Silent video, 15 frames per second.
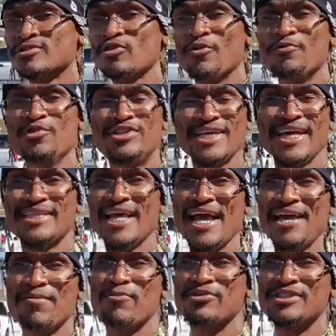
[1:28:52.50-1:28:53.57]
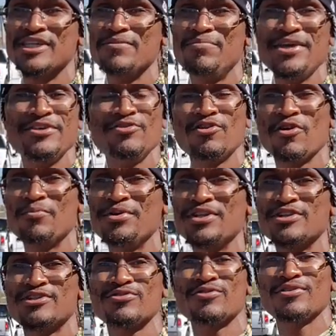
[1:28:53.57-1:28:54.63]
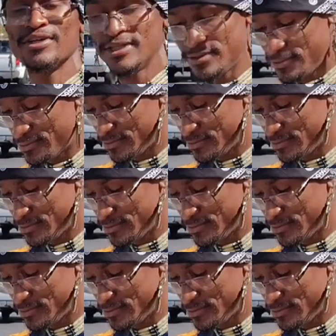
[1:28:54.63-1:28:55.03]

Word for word: So if you take that MOTB, you're going to be destroyed.